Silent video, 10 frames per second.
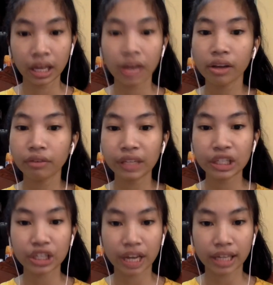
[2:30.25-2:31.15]

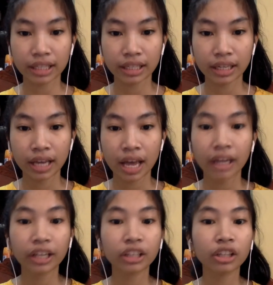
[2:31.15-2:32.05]
efficient, and
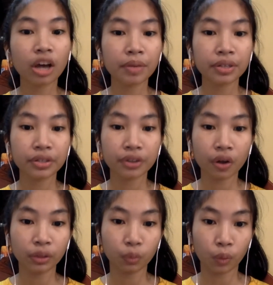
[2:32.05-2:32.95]
economic
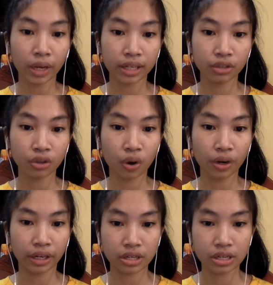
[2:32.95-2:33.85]
solid waste
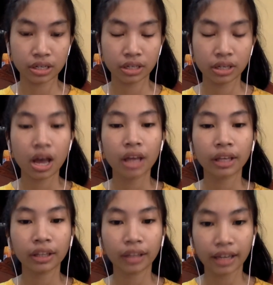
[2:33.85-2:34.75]
storage,
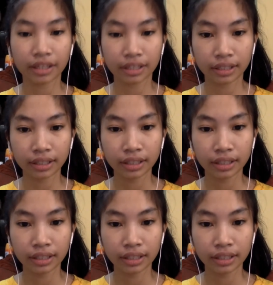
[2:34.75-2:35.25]
collection,